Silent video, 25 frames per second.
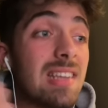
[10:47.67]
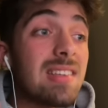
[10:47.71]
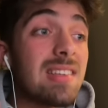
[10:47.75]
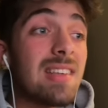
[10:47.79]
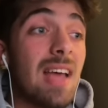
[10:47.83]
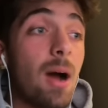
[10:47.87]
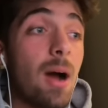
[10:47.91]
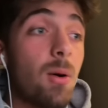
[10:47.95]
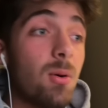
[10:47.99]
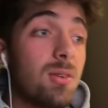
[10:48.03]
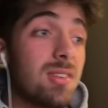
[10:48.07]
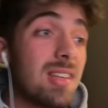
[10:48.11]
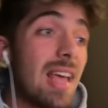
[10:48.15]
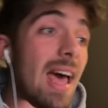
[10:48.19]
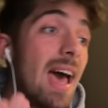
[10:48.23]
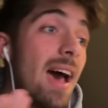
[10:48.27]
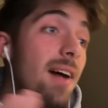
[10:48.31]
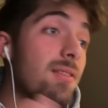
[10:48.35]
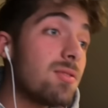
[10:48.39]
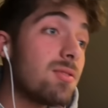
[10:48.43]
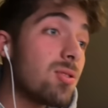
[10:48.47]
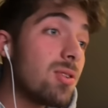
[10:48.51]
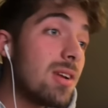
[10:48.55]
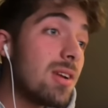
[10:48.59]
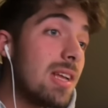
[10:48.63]
hours
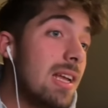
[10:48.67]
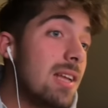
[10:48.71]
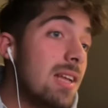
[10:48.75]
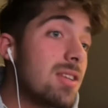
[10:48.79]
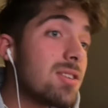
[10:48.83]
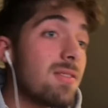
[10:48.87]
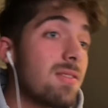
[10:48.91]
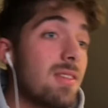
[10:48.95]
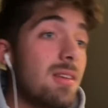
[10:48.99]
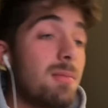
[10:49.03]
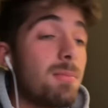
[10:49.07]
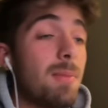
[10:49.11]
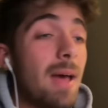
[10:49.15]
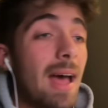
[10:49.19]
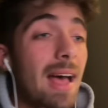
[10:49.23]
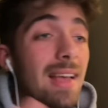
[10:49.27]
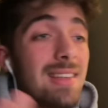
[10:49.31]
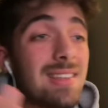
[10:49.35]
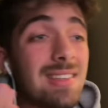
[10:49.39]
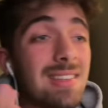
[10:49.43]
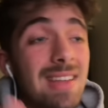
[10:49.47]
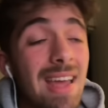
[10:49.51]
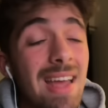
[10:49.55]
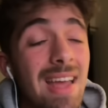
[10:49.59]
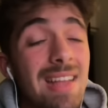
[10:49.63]
after each of the
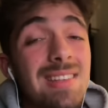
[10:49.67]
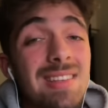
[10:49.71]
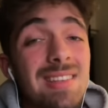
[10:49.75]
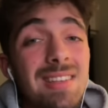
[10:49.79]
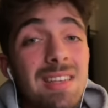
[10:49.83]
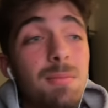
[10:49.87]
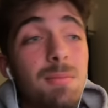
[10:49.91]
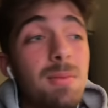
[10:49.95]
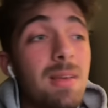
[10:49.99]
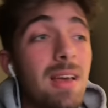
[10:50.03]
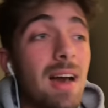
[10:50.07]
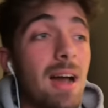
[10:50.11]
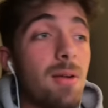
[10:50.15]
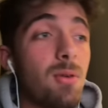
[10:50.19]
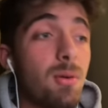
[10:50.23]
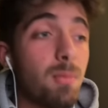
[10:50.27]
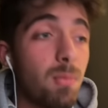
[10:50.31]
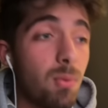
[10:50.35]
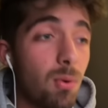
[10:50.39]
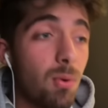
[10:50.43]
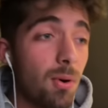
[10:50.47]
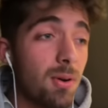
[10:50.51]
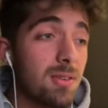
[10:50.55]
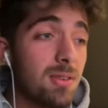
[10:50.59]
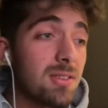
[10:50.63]
past 10 CPI
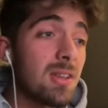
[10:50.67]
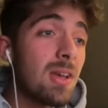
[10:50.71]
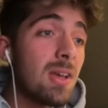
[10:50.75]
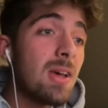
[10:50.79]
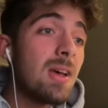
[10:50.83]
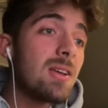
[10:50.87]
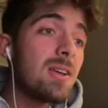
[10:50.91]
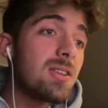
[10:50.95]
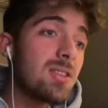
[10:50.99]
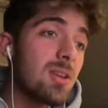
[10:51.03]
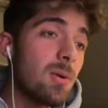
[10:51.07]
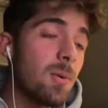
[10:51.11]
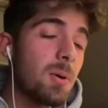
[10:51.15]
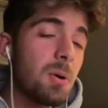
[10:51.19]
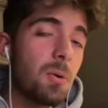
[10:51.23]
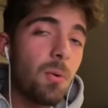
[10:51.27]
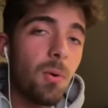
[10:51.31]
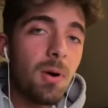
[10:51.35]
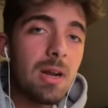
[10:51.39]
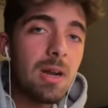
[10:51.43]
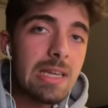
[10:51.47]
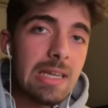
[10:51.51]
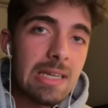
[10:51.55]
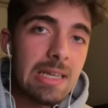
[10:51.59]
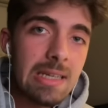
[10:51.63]
reports. So
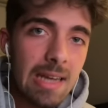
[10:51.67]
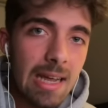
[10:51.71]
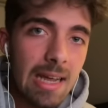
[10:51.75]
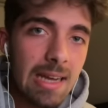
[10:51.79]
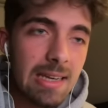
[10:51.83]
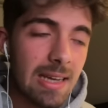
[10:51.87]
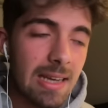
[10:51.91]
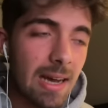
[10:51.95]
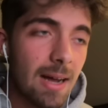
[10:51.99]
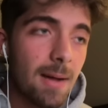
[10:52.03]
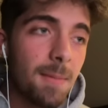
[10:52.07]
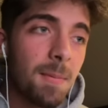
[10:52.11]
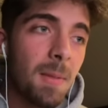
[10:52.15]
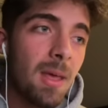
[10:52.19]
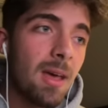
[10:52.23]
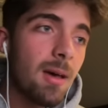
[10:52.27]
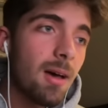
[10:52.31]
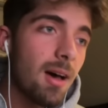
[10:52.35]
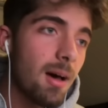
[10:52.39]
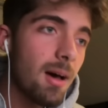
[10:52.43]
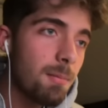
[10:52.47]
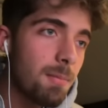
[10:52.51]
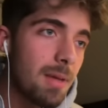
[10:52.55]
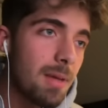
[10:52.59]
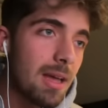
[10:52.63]
according to data,
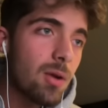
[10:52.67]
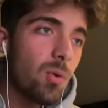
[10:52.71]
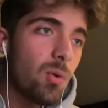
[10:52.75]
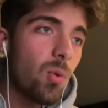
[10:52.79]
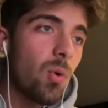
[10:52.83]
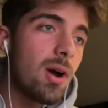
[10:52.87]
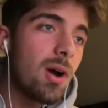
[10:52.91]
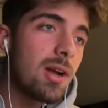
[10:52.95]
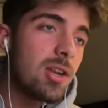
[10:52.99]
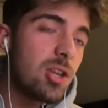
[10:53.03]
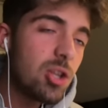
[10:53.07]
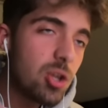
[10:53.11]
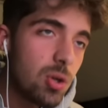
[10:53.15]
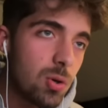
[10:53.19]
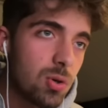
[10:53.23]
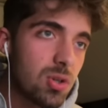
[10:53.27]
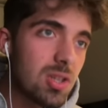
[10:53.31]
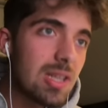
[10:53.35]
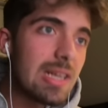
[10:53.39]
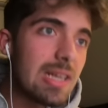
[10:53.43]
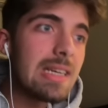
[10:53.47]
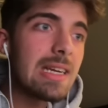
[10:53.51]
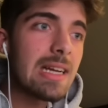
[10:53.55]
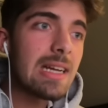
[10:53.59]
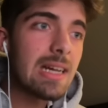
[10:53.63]
Bitcoin
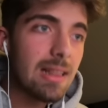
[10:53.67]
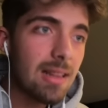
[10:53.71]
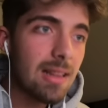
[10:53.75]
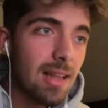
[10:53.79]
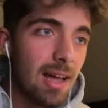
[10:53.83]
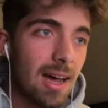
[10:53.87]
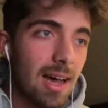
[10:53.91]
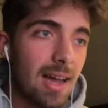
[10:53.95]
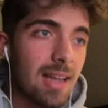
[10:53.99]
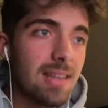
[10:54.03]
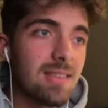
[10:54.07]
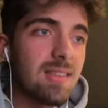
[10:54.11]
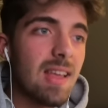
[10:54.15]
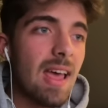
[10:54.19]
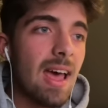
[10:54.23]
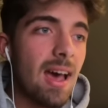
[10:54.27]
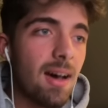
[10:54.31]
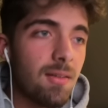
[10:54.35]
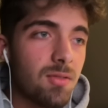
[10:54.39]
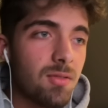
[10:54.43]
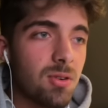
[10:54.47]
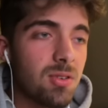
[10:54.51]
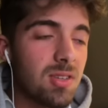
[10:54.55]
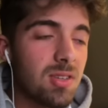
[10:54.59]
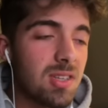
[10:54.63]
usually declines
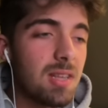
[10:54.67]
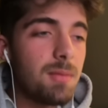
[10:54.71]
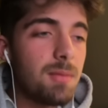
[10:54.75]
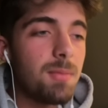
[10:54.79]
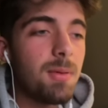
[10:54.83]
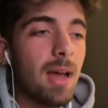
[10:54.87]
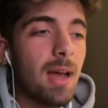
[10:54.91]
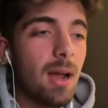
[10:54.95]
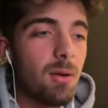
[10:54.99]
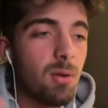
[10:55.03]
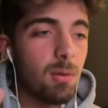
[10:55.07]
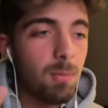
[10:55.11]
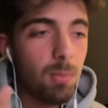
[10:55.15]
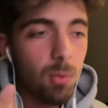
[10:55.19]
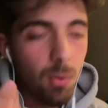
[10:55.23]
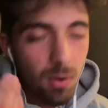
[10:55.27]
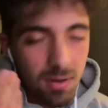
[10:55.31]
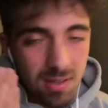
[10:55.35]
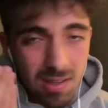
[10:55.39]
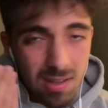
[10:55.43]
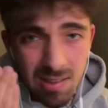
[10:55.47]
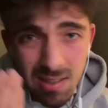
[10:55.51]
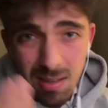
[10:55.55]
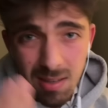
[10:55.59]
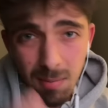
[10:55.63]
after CPI
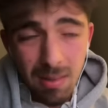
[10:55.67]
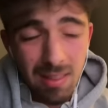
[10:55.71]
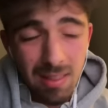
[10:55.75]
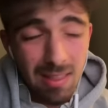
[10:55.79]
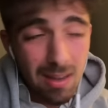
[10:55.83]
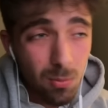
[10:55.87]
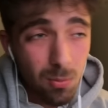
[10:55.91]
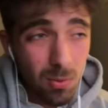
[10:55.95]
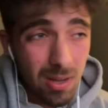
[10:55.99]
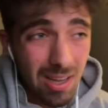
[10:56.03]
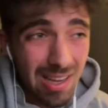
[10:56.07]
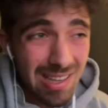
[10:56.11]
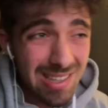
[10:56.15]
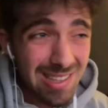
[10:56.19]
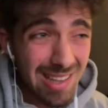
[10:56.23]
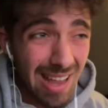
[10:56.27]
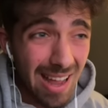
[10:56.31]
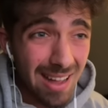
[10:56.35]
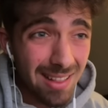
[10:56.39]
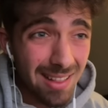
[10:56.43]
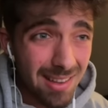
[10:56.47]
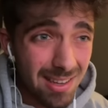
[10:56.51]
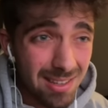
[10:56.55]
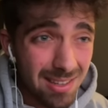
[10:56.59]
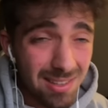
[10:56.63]
reports. It's something that we
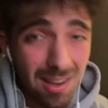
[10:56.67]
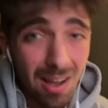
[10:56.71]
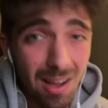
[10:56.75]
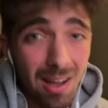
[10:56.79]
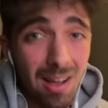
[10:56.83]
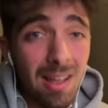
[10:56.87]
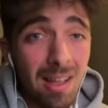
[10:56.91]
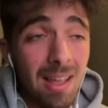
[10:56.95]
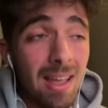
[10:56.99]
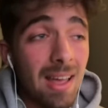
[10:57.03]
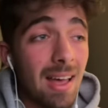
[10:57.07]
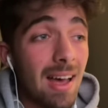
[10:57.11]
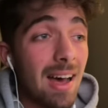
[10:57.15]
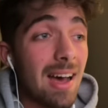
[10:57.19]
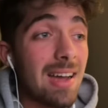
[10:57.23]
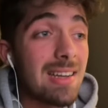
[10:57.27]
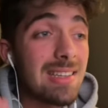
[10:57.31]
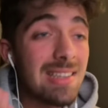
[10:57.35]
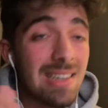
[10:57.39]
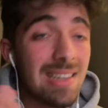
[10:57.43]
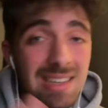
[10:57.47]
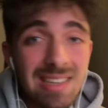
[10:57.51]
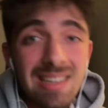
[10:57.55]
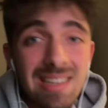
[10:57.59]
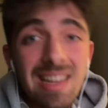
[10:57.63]
exactly saw
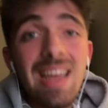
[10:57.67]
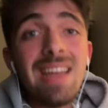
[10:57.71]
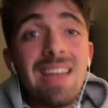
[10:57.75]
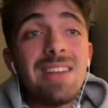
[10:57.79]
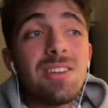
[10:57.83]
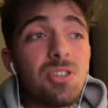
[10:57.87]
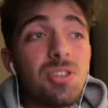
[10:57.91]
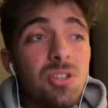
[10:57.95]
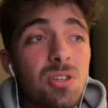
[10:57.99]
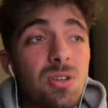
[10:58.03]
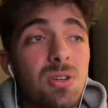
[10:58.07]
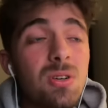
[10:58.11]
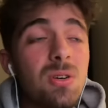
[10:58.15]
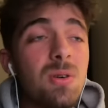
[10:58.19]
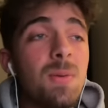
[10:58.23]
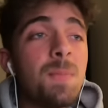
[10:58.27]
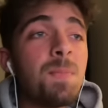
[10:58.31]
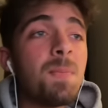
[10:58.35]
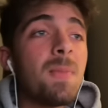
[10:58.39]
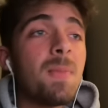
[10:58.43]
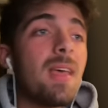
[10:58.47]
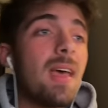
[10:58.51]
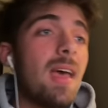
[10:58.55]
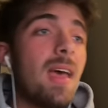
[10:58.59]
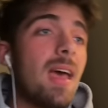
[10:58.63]
today too.
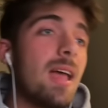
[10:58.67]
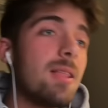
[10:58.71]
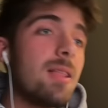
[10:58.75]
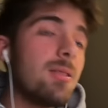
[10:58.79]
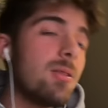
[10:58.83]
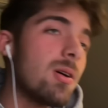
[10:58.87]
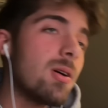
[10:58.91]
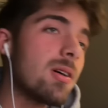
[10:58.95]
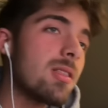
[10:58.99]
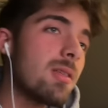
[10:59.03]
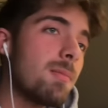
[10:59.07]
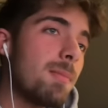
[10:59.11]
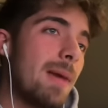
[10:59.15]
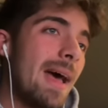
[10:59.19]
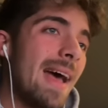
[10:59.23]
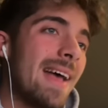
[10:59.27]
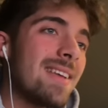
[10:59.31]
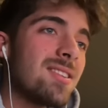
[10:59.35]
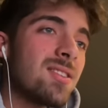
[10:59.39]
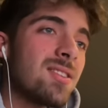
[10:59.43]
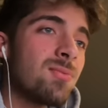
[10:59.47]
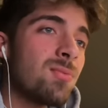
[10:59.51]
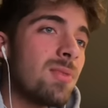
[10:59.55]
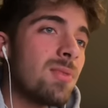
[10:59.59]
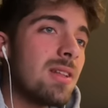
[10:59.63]
And look, the
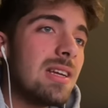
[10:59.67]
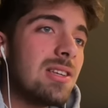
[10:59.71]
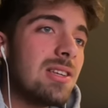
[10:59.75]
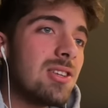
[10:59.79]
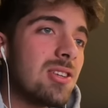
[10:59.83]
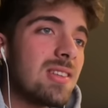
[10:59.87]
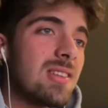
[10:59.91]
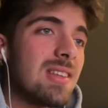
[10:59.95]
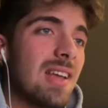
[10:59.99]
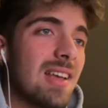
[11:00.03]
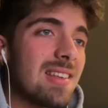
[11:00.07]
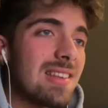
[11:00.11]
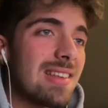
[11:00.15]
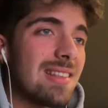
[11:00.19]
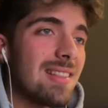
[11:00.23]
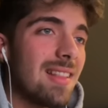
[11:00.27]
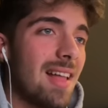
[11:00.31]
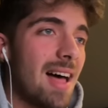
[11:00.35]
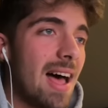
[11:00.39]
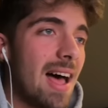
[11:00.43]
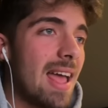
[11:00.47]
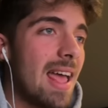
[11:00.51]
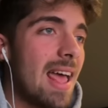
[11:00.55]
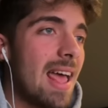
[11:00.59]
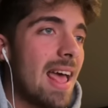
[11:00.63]
past really just doesn't
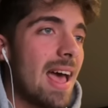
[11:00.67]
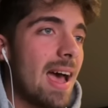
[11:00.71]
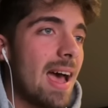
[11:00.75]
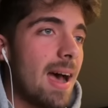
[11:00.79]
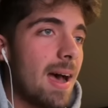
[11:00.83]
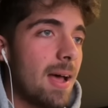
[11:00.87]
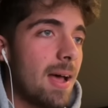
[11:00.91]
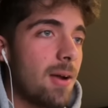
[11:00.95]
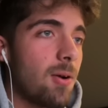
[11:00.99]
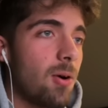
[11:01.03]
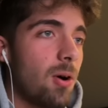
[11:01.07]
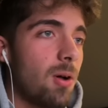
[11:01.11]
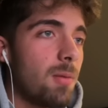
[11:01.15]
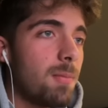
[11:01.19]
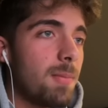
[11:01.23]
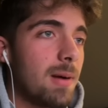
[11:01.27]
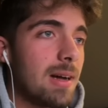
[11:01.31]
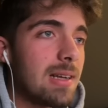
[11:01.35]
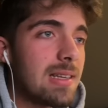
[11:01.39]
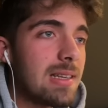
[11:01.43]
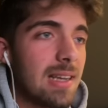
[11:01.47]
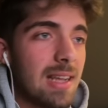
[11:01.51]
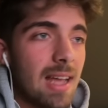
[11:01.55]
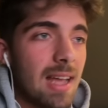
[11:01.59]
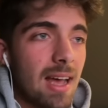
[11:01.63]
lie at all.
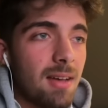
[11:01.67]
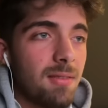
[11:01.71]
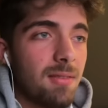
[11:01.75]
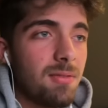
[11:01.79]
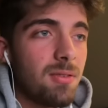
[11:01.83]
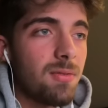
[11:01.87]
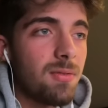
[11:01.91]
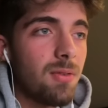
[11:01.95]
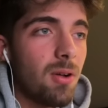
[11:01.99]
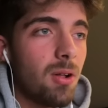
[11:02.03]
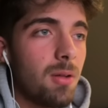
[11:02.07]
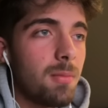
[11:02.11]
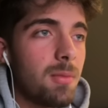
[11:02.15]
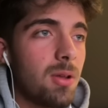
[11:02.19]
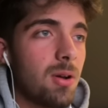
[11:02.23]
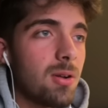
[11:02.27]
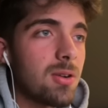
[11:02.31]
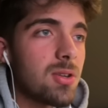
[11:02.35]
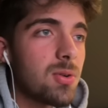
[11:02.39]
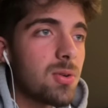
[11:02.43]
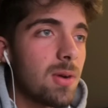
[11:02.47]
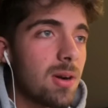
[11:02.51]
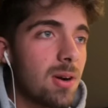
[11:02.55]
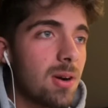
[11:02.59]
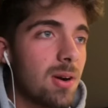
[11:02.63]
But yeah, if you follow me on
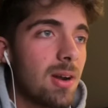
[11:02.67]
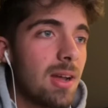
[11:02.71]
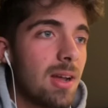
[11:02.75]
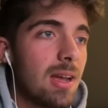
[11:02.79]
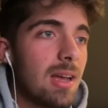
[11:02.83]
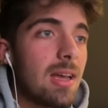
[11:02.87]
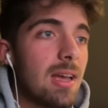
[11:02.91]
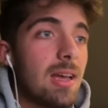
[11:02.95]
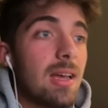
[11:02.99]
Twitter,